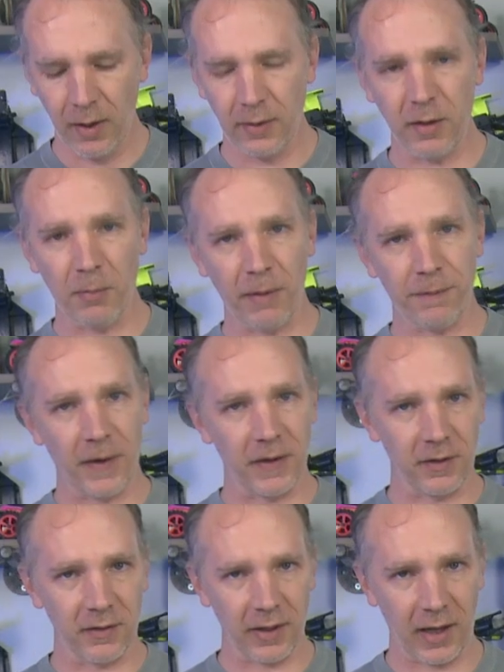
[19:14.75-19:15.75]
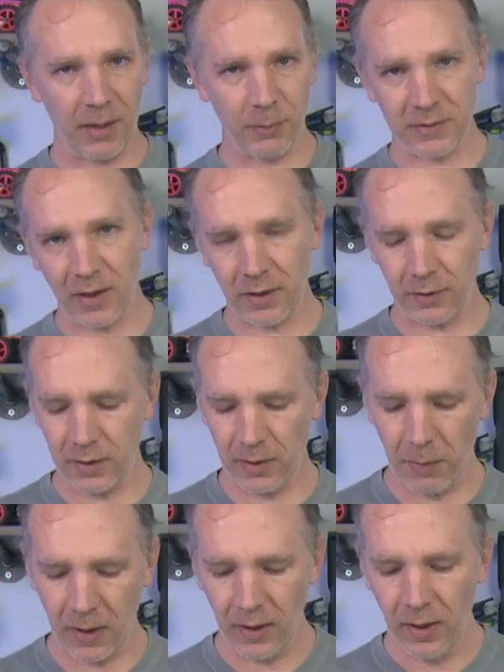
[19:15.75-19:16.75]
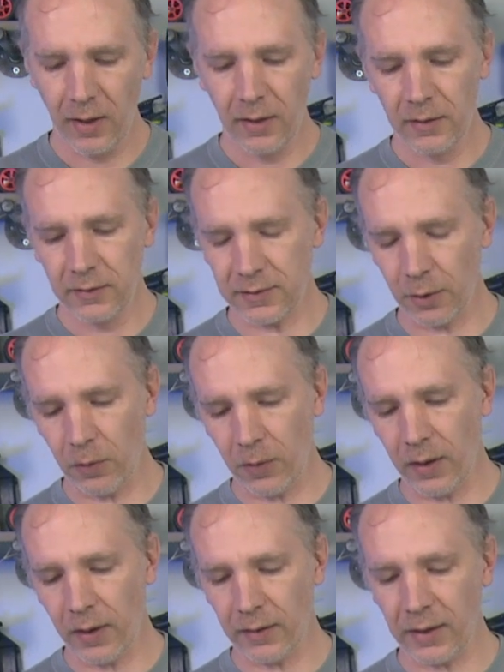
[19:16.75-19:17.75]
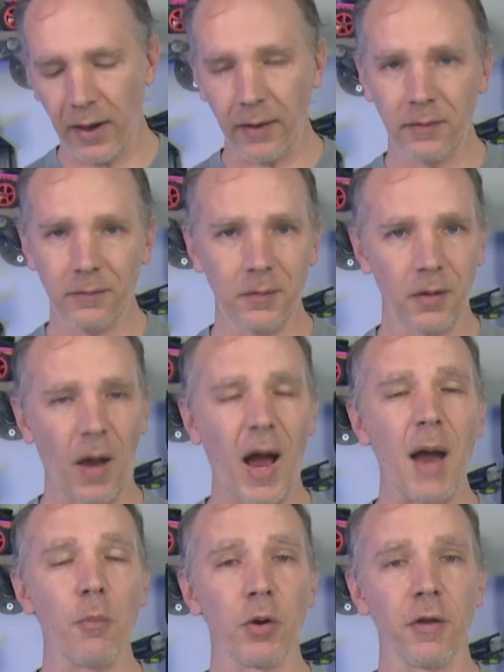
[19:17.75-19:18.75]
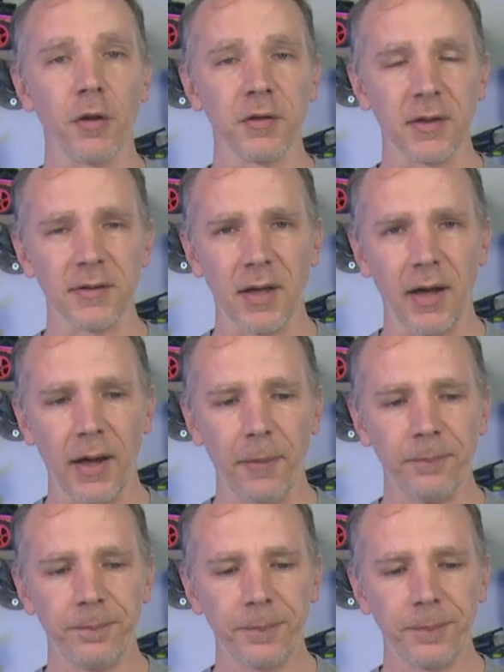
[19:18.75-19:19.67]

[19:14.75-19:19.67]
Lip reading: that you might find on like Amazon or eBay. So yeah, I'm one of those that's